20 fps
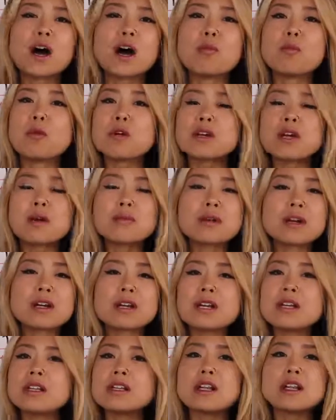
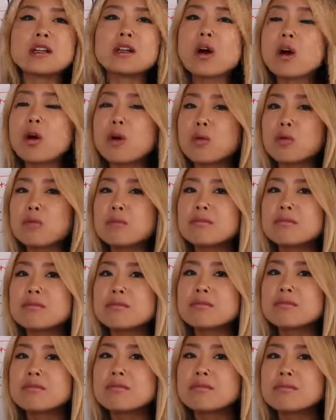vocabulary in the law.
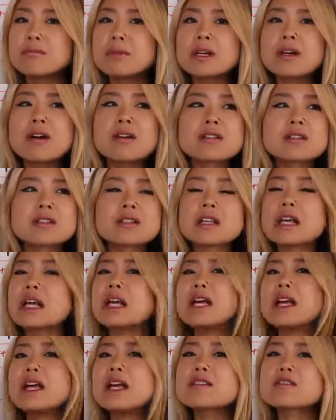Because
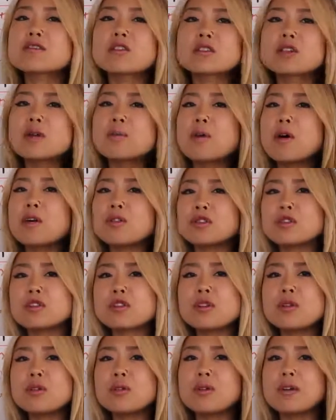it's not about
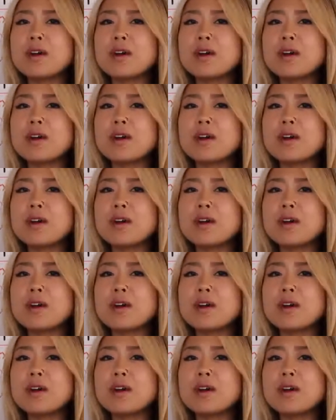you